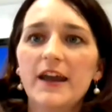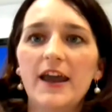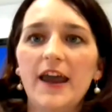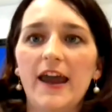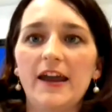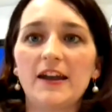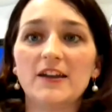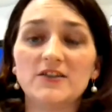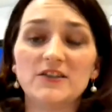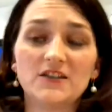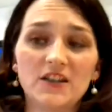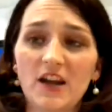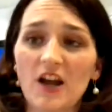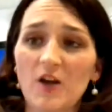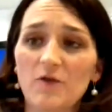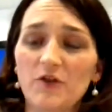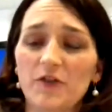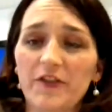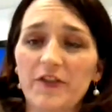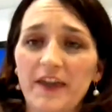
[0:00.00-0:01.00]
And it's just a
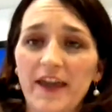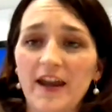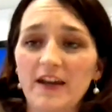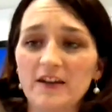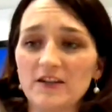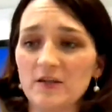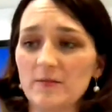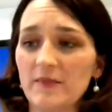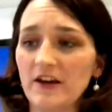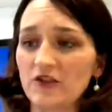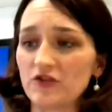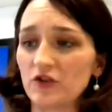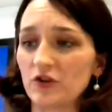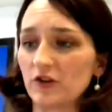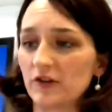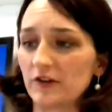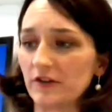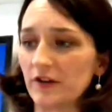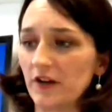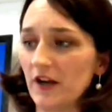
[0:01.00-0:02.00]
helpful thing to make
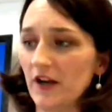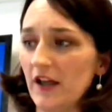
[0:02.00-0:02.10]
sure